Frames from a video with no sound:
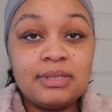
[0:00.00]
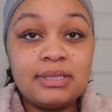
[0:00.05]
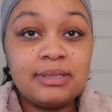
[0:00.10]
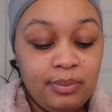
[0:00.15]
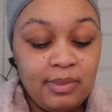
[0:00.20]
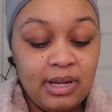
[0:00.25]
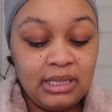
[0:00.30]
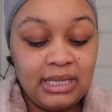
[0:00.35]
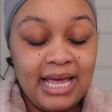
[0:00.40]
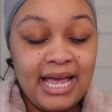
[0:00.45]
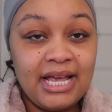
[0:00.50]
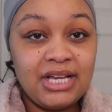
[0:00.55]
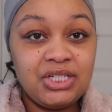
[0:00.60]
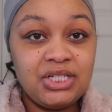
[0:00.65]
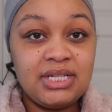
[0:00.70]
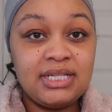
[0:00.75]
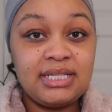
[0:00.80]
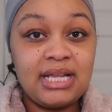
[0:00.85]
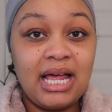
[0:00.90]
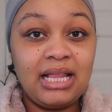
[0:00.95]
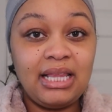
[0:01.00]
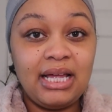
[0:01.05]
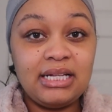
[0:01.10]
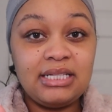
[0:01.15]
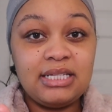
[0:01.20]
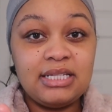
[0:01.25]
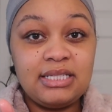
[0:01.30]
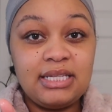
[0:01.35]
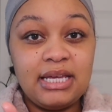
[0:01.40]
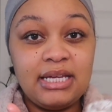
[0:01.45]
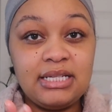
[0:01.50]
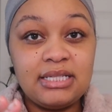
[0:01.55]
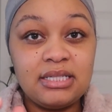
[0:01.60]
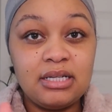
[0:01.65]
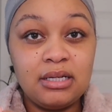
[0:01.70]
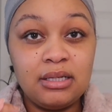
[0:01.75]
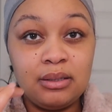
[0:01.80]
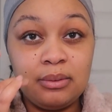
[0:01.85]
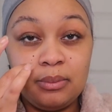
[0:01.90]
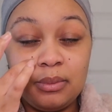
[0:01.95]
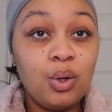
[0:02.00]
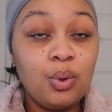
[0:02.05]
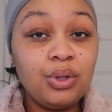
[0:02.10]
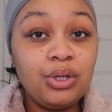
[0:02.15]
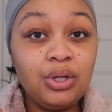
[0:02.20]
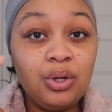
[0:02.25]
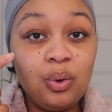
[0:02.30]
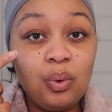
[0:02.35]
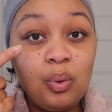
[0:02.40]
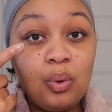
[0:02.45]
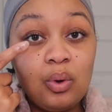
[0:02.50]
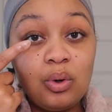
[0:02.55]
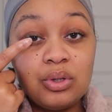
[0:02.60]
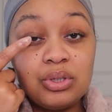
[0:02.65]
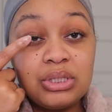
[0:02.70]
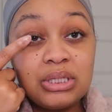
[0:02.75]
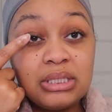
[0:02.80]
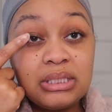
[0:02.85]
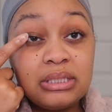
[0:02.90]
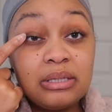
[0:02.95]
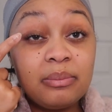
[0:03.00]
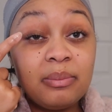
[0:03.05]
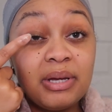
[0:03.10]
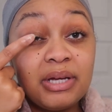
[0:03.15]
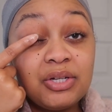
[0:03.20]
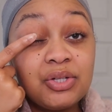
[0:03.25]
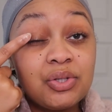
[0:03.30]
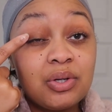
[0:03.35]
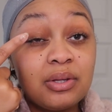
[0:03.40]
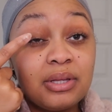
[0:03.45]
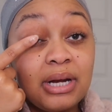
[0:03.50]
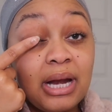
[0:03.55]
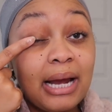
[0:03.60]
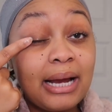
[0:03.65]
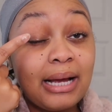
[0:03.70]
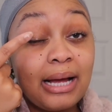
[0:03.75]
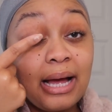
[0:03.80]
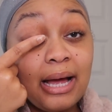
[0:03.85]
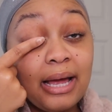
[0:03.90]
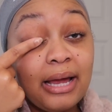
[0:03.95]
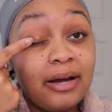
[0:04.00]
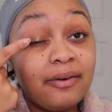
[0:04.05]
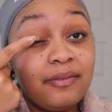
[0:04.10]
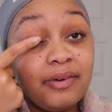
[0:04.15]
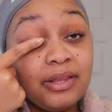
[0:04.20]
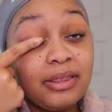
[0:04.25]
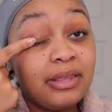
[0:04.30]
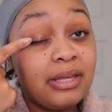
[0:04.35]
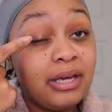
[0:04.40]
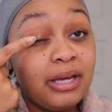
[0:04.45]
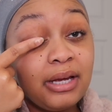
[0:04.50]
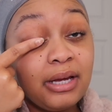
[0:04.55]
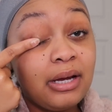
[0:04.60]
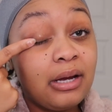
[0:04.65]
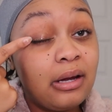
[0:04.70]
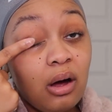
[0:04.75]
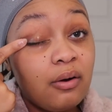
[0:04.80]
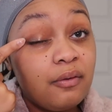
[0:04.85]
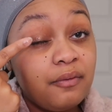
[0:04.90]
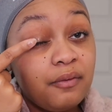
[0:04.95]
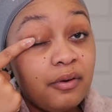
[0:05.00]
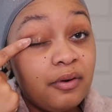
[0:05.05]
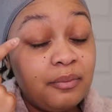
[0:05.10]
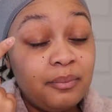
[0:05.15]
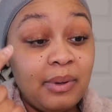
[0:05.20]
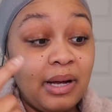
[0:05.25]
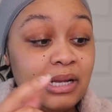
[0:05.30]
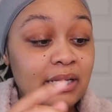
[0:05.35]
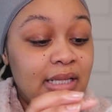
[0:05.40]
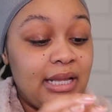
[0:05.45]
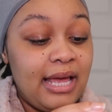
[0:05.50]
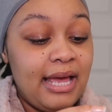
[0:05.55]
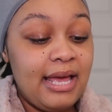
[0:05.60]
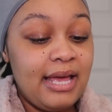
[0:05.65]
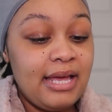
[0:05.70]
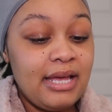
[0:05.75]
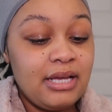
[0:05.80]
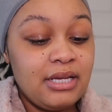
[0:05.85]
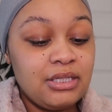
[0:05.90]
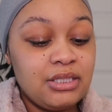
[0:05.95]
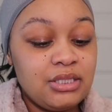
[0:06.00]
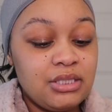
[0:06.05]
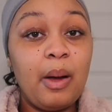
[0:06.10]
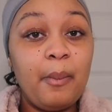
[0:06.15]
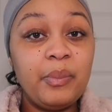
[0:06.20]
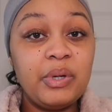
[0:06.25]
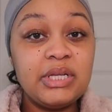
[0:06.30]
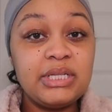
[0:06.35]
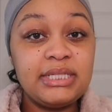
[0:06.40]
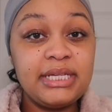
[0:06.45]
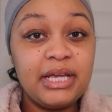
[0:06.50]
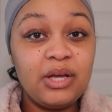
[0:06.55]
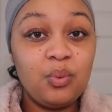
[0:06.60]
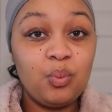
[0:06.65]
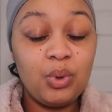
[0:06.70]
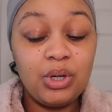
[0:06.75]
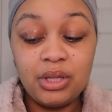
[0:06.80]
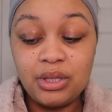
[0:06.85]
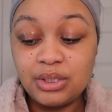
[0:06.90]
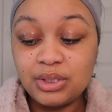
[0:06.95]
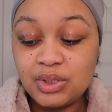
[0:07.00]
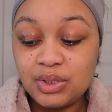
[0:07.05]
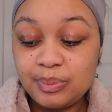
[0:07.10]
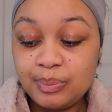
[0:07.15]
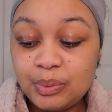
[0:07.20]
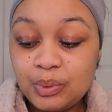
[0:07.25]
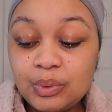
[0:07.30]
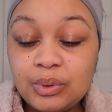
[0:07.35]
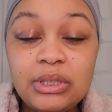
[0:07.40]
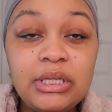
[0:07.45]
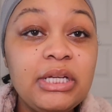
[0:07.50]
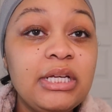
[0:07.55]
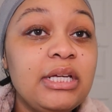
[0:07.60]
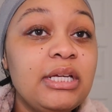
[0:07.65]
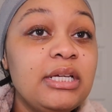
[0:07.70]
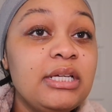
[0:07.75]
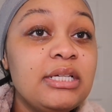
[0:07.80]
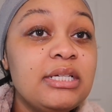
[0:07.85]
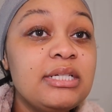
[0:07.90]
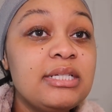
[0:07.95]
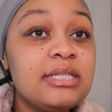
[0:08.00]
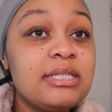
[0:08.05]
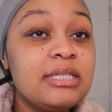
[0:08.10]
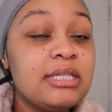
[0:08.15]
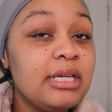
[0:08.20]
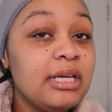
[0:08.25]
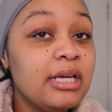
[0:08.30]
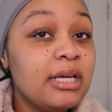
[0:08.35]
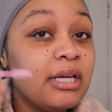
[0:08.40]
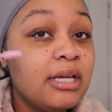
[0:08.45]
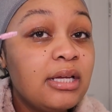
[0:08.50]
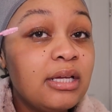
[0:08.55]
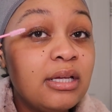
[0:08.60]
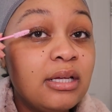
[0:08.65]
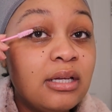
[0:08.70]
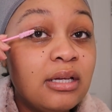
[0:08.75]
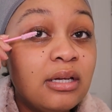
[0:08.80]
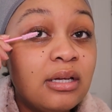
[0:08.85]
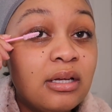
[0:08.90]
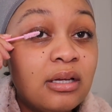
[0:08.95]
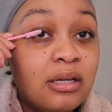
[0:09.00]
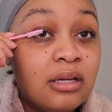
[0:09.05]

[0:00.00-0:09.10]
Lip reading: With my lashes, I like to take some coconut oil just to make sure that I got everything off of my lash. I'm gonna take one of the spoolies and